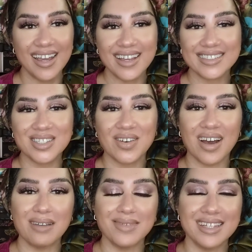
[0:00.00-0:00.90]
So,
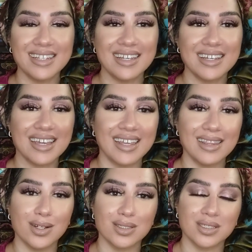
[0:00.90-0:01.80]
I mean, and
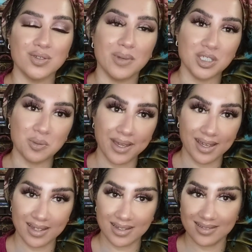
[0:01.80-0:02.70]
there's too much
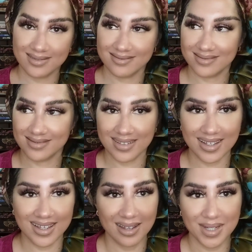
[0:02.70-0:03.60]
pink.
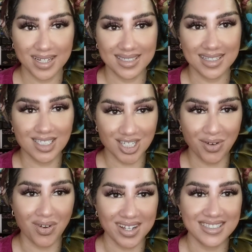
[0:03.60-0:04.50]
I mean, it's the
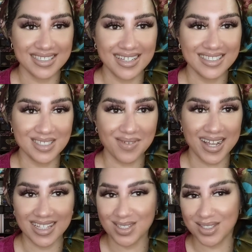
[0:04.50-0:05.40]
general consensus, right?
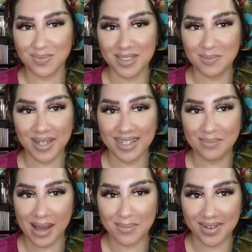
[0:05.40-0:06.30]
There's too much pink in
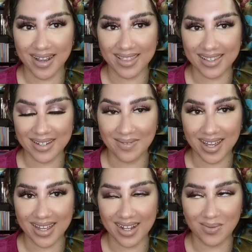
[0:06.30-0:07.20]
Pat McGrath
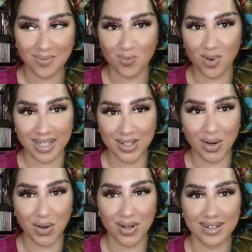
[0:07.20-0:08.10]
anyway. Or, well, in
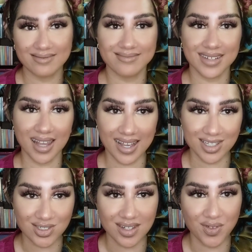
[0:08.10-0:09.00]
her
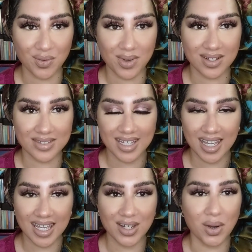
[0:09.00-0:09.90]
collection, if you will.
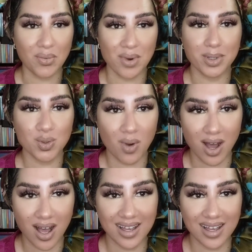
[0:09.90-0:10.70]
In her repertoire.